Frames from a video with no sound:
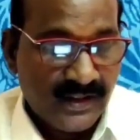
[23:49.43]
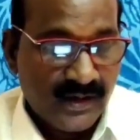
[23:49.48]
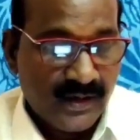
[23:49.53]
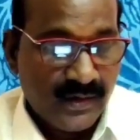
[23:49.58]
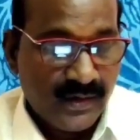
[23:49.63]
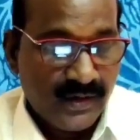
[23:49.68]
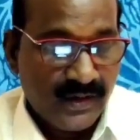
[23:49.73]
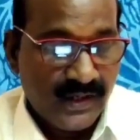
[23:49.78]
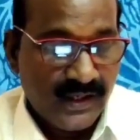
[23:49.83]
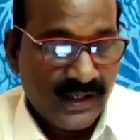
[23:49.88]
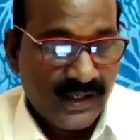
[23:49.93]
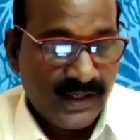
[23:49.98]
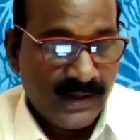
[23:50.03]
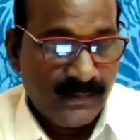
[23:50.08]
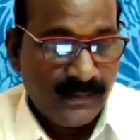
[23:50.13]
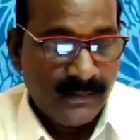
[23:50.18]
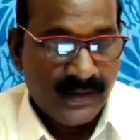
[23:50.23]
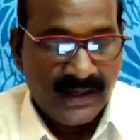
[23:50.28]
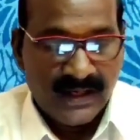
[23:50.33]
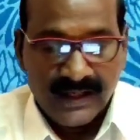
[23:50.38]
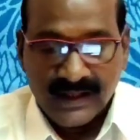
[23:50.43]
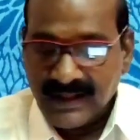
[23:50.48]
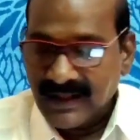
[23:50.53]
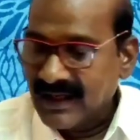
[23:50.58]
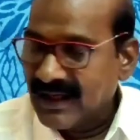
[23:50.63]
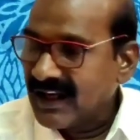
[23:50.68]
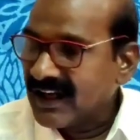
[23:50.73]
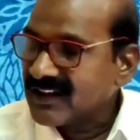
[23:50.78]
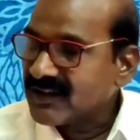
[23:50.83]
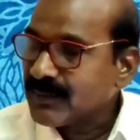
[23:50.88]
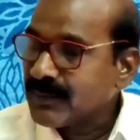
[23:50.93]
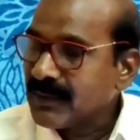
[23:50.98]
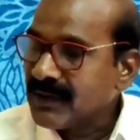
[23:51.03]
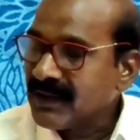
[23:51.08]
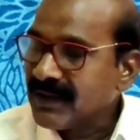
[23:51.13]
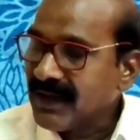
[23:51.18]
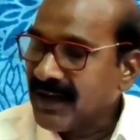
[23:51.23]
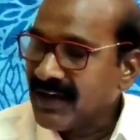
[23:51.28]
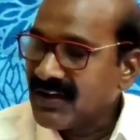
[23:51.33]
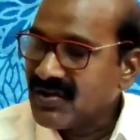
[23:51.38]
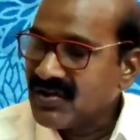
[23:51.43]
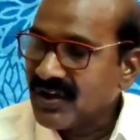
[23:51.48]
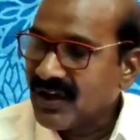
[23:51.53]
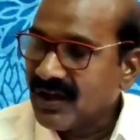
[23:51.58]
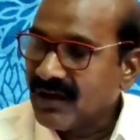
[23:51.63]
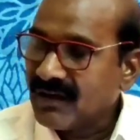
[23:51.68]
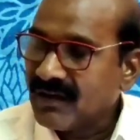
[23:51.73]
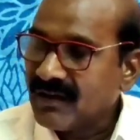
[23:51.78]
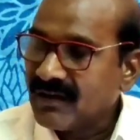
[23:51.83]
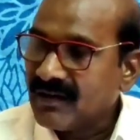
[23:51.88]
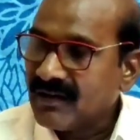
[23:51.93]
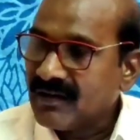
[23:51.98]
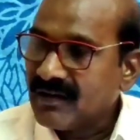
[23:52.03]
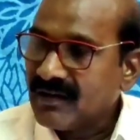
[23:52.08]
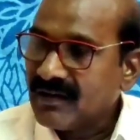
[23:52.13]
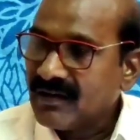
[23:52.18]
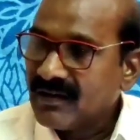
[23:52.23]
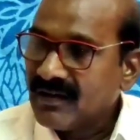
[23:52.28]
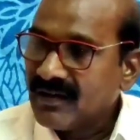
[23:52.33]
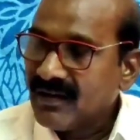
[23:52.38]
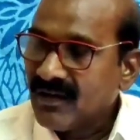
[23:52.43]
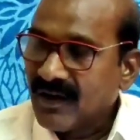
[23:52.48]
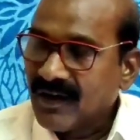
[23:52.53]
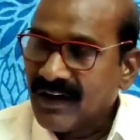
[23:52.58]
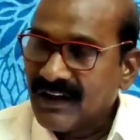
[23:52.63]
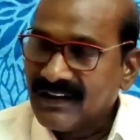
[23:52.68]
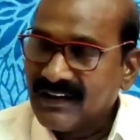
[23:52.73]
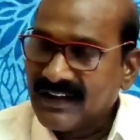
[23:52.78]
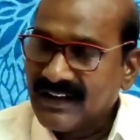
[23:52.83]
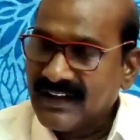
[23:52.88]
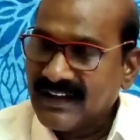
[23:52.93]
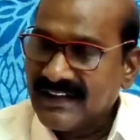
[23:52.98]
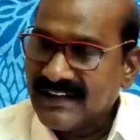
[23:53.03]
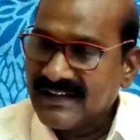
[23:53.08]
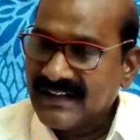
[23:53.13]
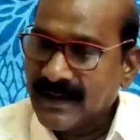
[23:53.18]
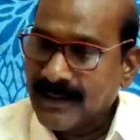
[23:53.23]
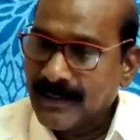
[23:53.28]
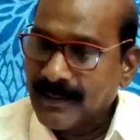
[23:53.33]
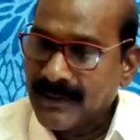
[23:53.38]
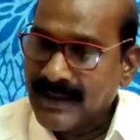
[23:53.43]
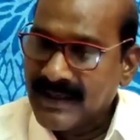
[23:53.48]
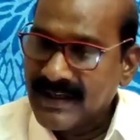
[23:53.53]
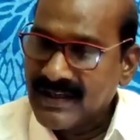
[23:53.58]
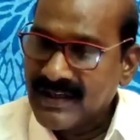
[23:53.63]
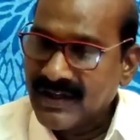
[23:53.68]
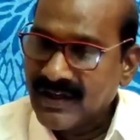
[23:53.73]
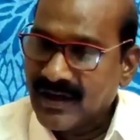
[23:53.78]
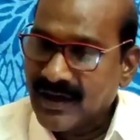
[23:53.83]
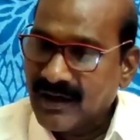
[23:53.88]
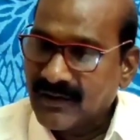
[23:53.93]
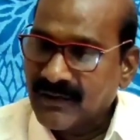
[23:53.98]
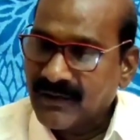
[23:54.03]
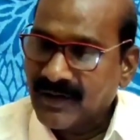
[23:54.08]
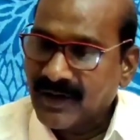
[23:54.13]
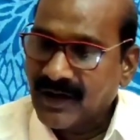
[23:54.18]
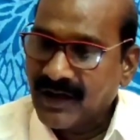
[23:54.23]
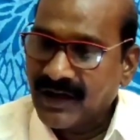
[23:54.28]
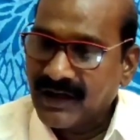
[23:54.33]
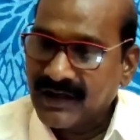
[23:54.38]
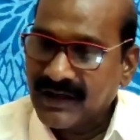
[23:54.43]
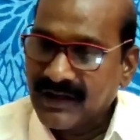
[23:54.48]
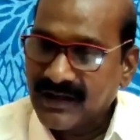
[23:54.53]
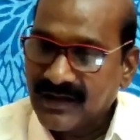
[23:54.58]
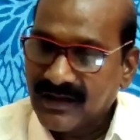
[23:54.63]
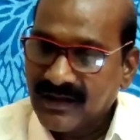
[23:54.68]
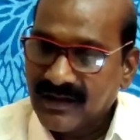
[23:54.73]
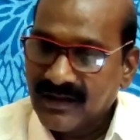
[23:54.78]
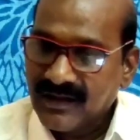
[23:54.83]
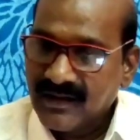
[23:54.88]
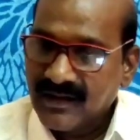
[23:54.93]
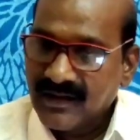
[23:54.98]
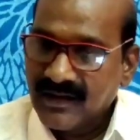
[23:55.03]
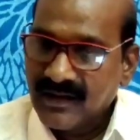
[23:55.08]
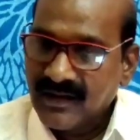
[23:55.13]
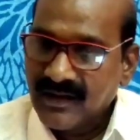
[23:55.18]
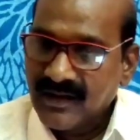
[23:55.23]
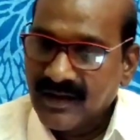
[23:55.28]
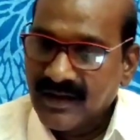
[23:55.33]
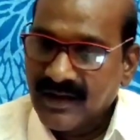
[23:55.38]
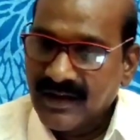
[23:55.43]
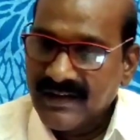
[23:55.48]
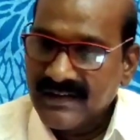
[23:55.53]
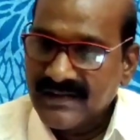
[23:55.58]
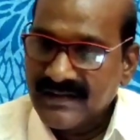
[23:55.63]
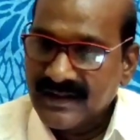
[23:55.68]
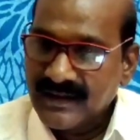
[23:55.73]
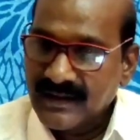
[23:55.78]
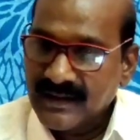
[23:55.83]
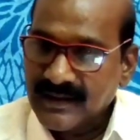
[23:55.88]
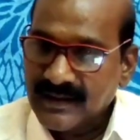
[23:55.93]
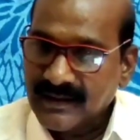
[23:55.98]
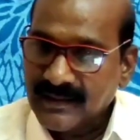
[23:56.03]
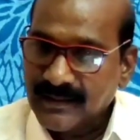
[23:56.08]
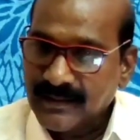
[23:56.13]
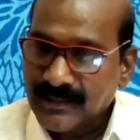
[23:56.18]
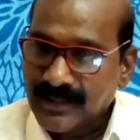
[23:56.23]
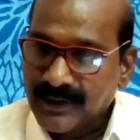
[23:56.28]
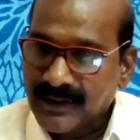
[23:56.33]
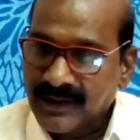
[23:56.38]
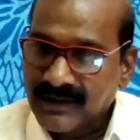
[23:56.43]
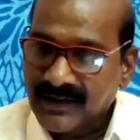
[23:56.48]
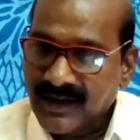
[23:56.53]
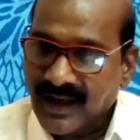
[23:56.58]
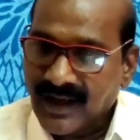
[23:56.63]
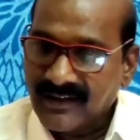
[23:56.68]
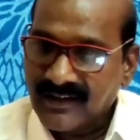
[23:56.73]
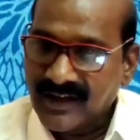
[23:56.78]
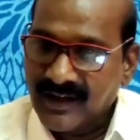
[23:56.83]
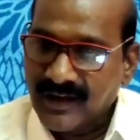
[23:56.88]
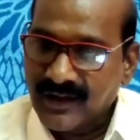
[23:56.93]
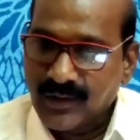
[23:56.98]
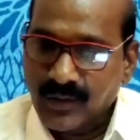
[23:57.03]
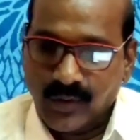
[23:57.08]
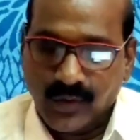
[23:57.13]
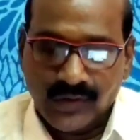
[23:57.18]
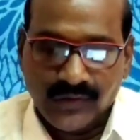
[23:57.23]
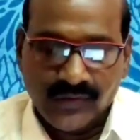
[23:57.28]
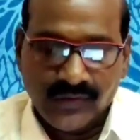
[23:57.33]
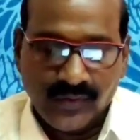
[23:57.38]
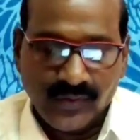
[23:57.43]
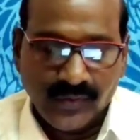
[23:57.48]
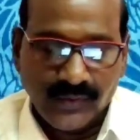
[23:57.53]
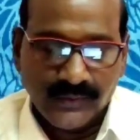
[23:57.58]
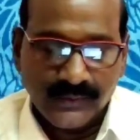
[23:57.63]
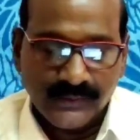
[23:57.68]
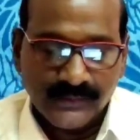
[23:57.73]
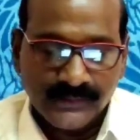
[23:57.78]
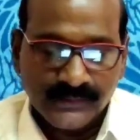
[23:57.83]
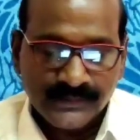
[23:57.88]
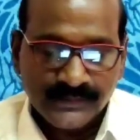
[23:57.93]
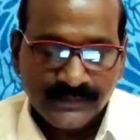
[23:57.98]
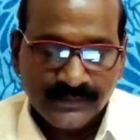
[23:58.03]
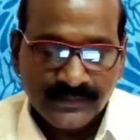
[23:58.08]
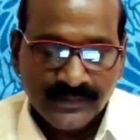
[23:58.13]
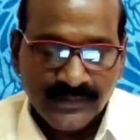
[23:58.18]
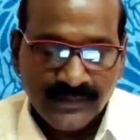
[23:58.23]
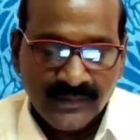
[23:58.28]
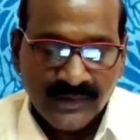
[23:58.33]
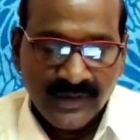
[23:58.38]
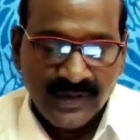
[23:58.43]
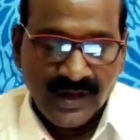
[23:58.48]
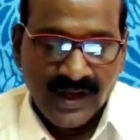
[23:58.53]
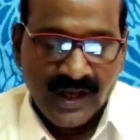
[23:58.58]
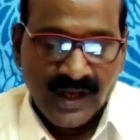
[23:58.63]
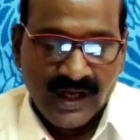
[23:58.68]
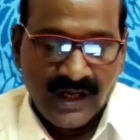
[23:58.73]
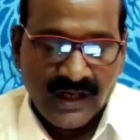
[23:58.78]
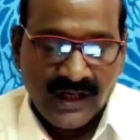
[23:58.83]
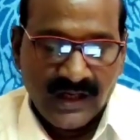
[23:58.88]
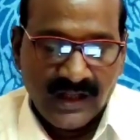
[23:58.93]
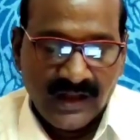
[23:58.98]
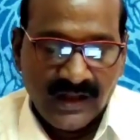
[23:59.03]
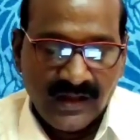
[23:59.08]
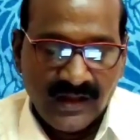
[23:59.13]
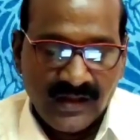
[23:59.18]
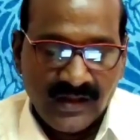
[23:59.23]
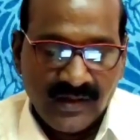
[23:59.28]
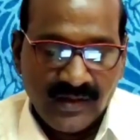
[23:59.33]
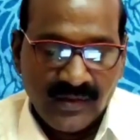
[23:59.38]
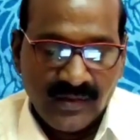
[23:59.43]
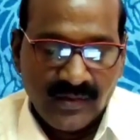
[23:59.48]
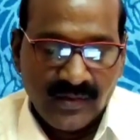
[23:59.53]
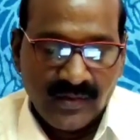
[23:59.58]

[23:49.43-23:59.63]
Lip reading: without any medical explanation. What is the disability of Nick? His birth as a torso. And